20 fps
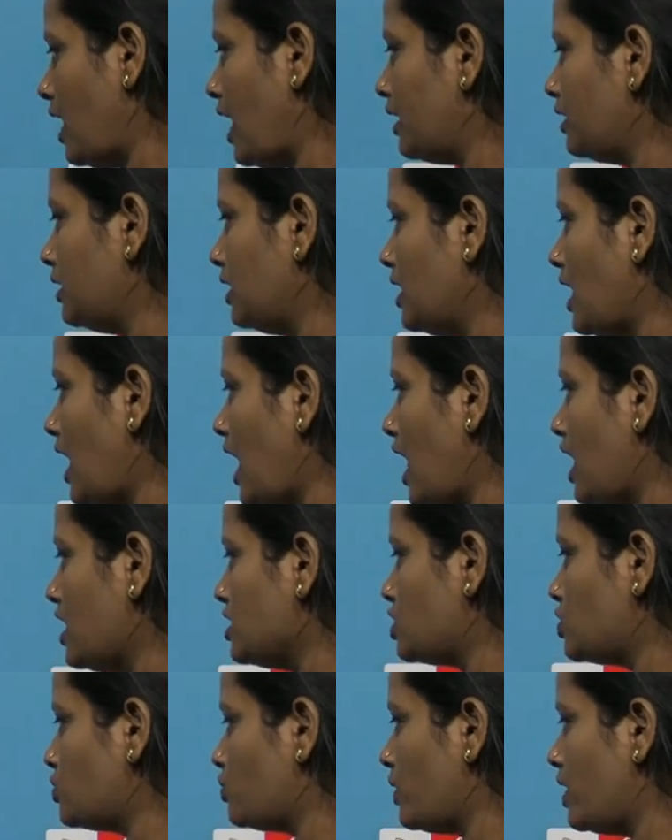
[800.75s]
And the
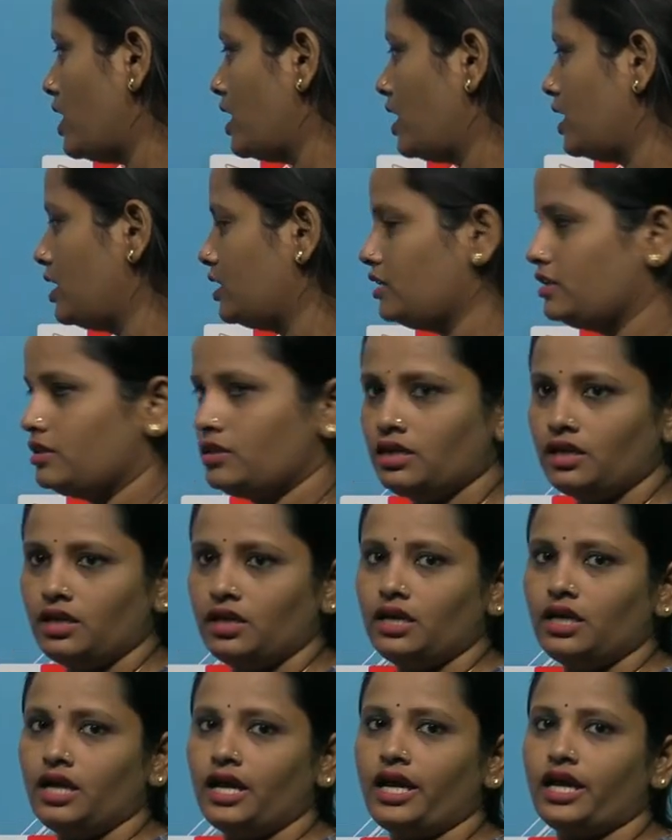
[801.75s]
last one
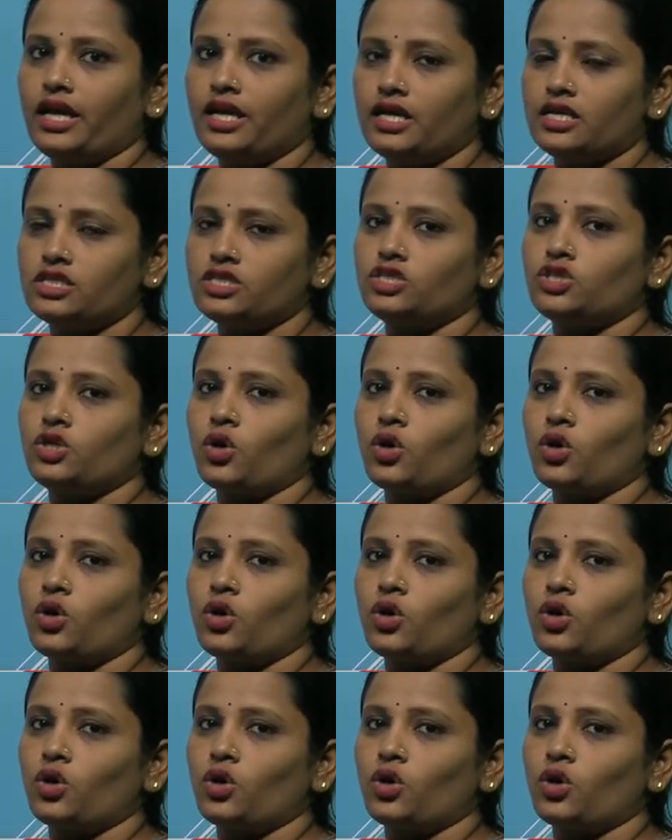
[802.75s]
is